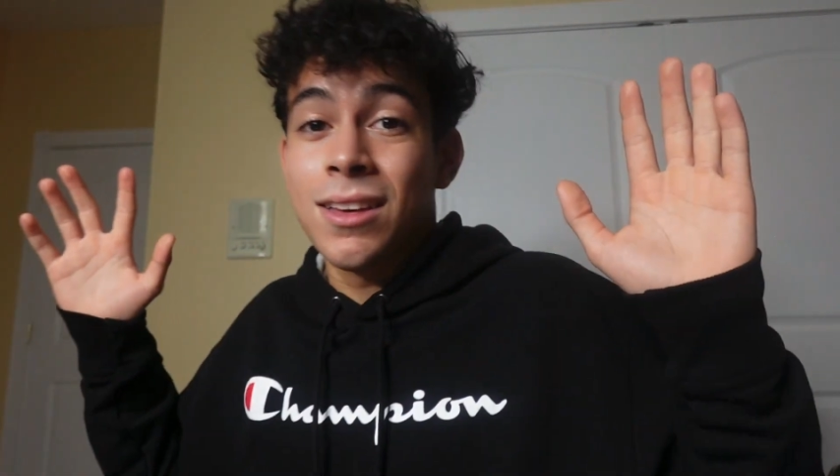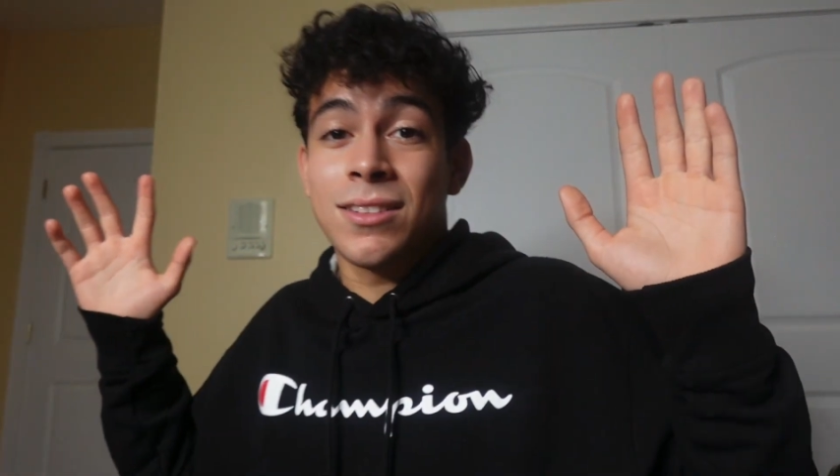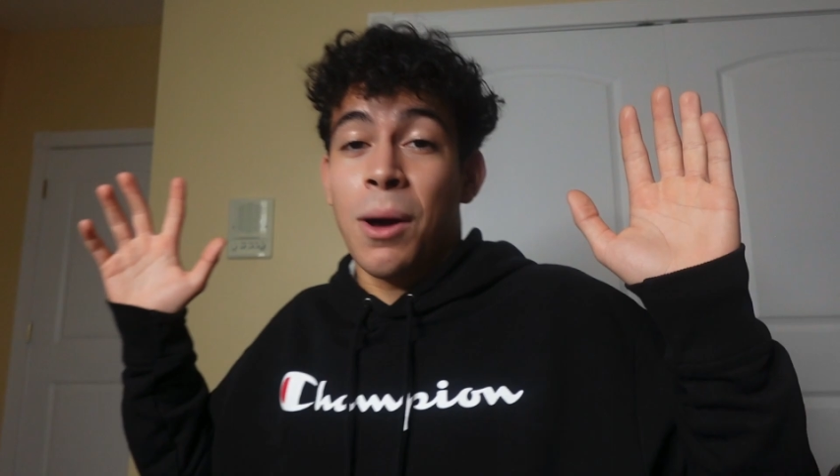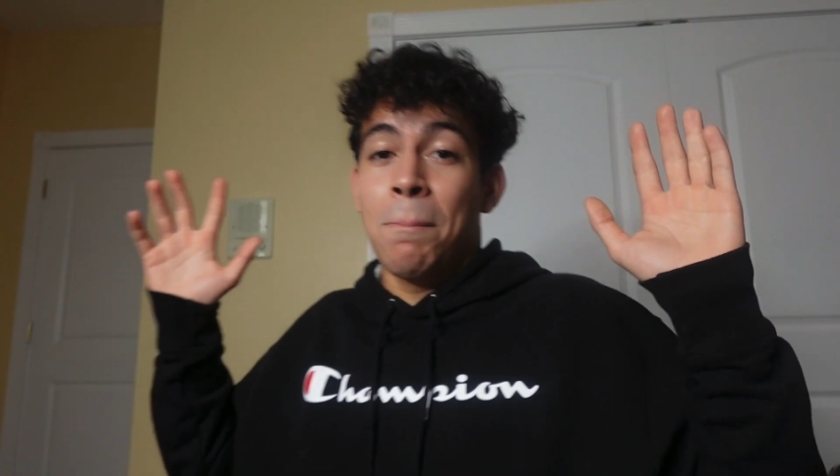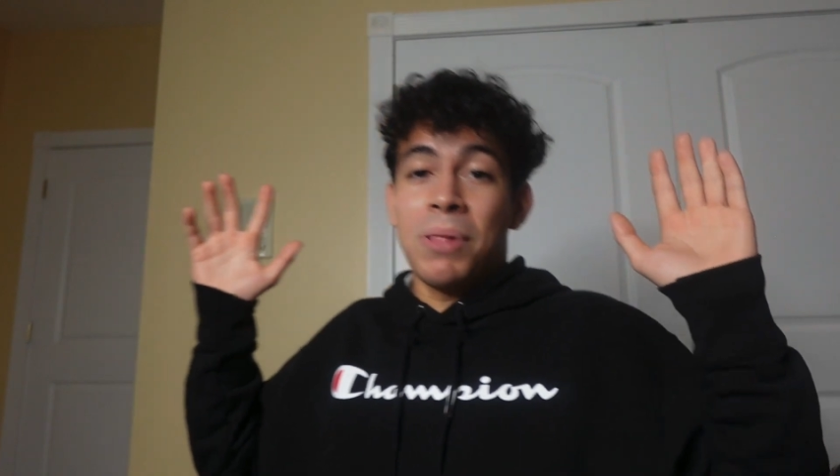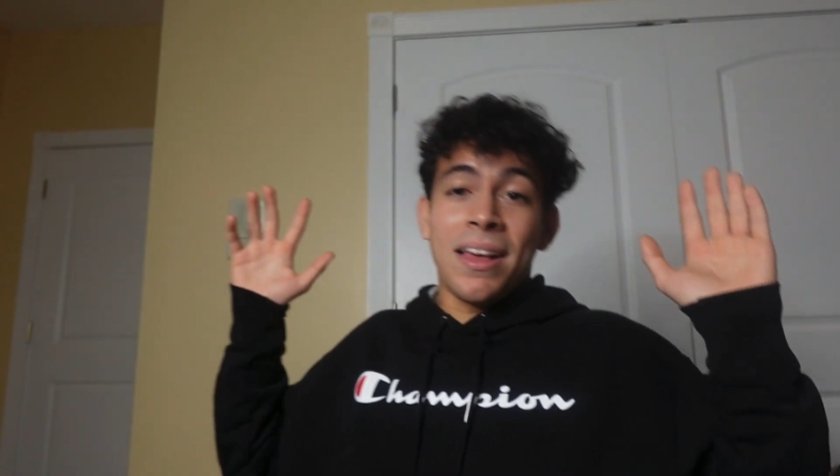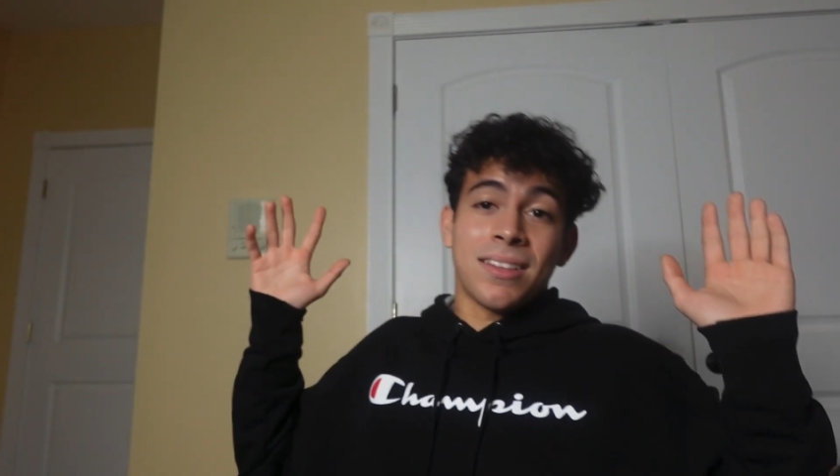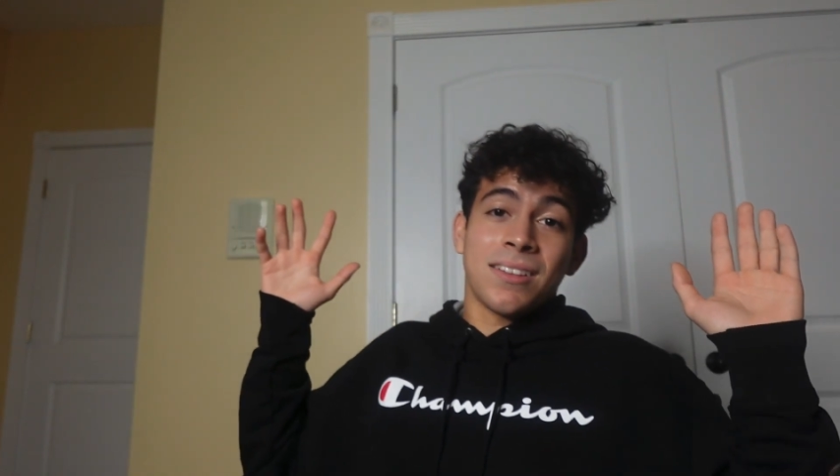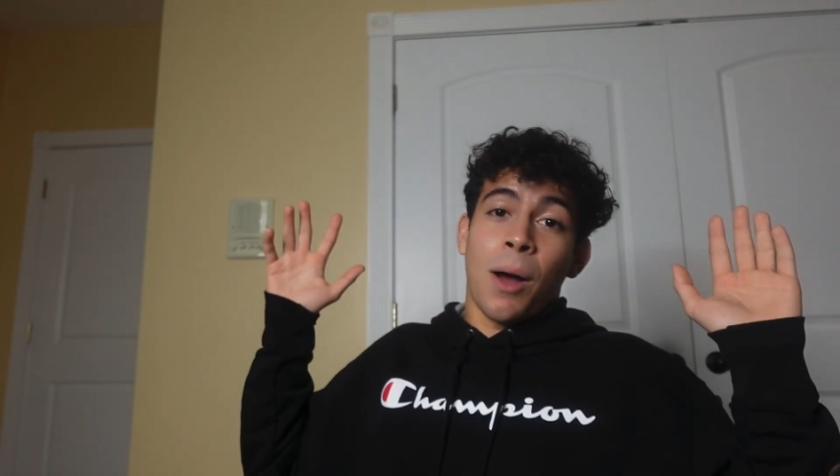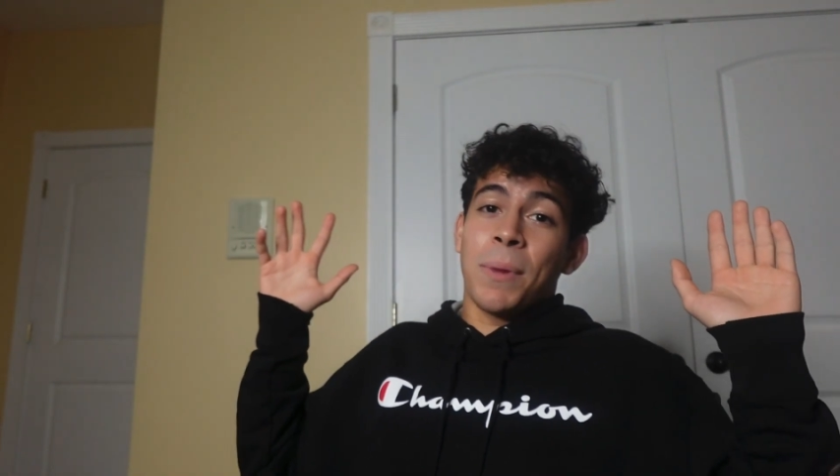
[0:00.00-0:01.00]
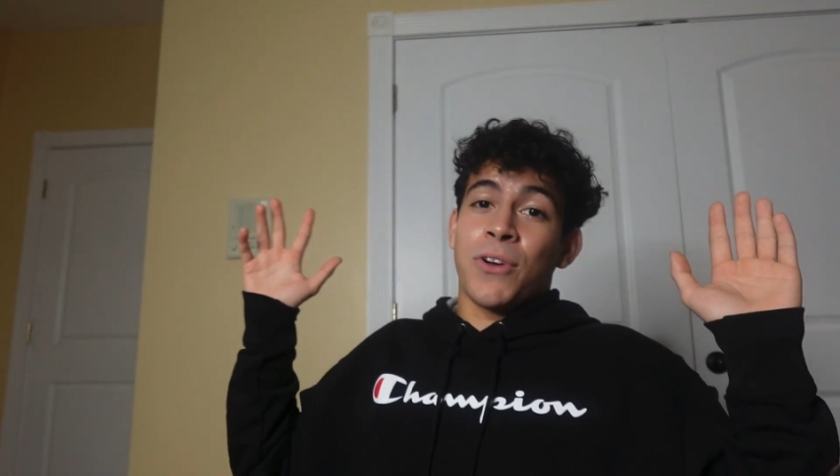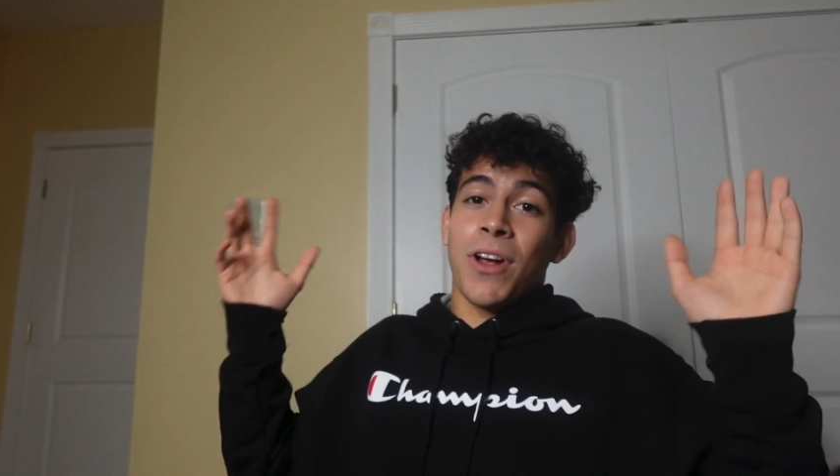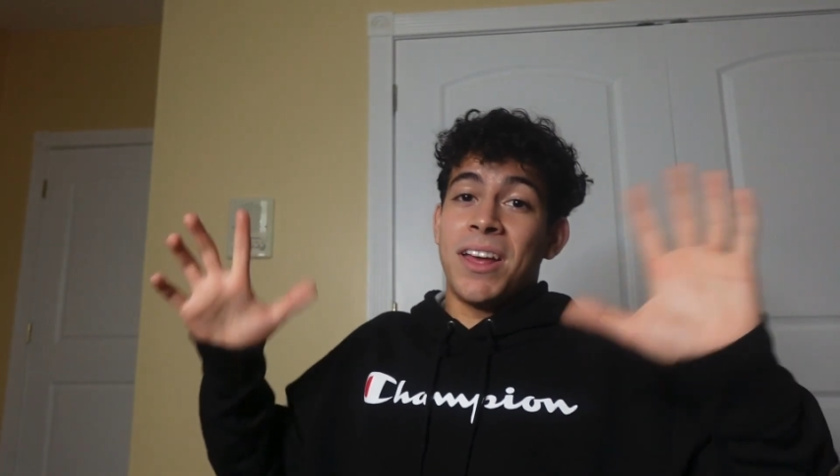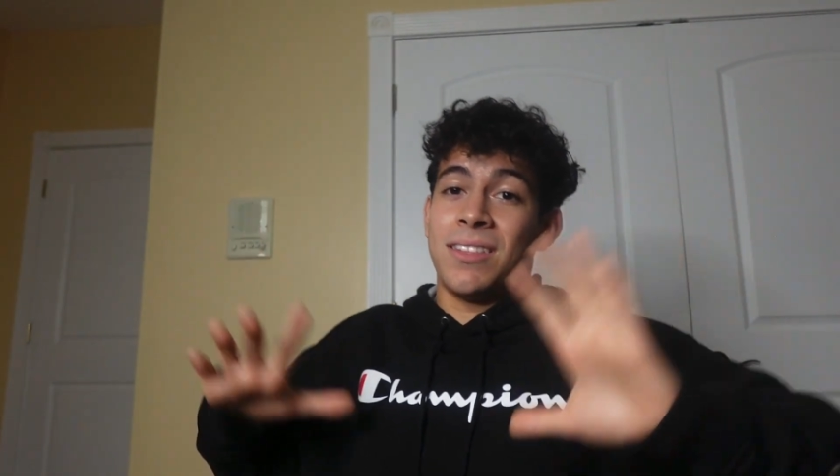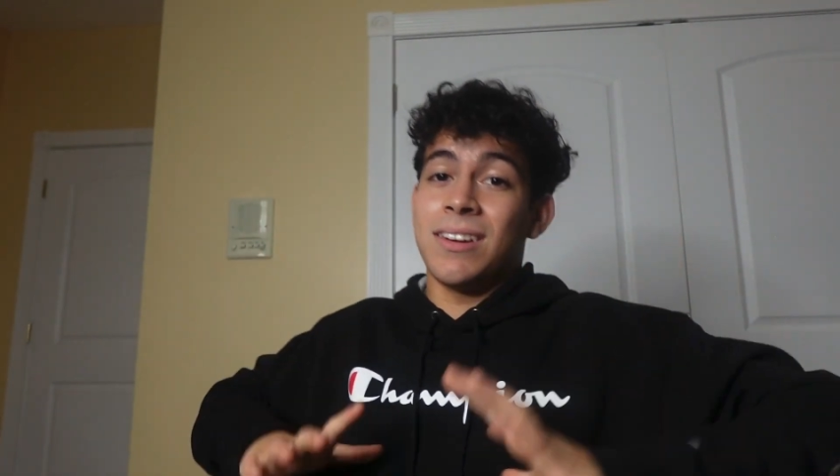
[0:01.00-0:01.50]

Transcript: some blessing coming crazy,